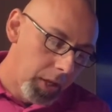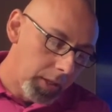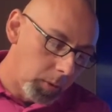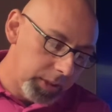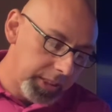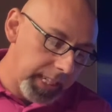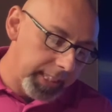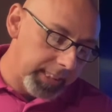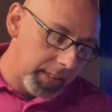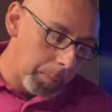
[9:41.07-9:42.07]
Nor
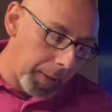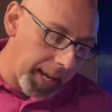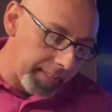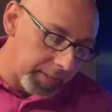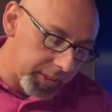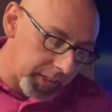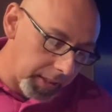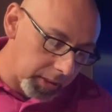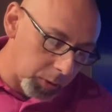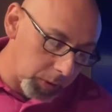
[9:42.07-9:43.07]
stands in the path of
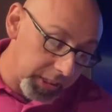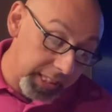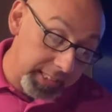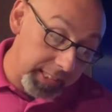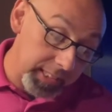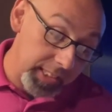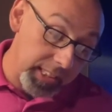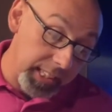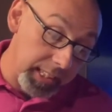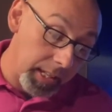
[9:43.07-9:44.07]
sinners, nor sits in the
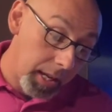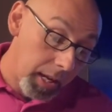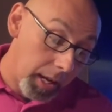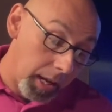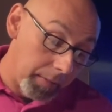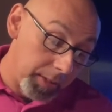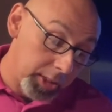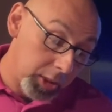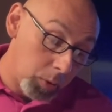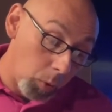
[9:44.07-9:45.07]
seat of the
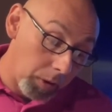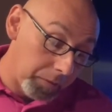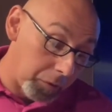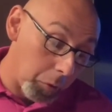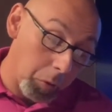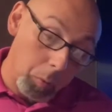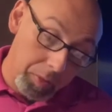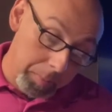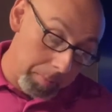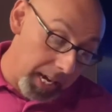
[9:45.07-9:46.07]
scornful or
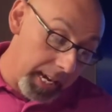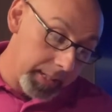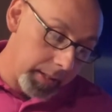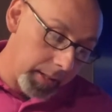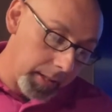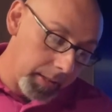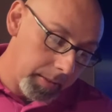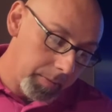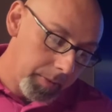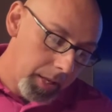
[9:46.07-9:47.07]
the mocker,
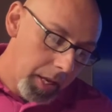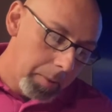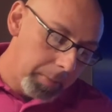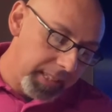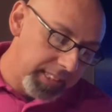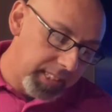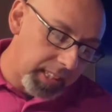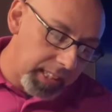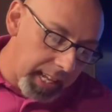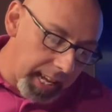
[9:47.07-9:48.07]
but his
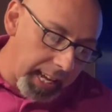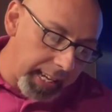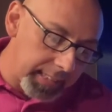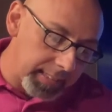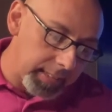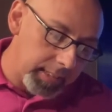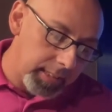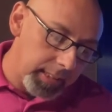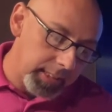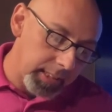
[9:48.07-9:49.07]
delight
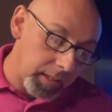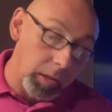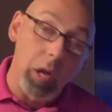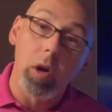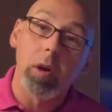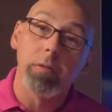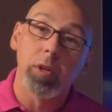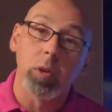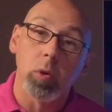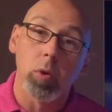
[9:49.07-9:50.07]
is in the law of the
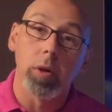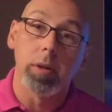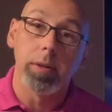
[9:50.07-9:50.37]
Lord.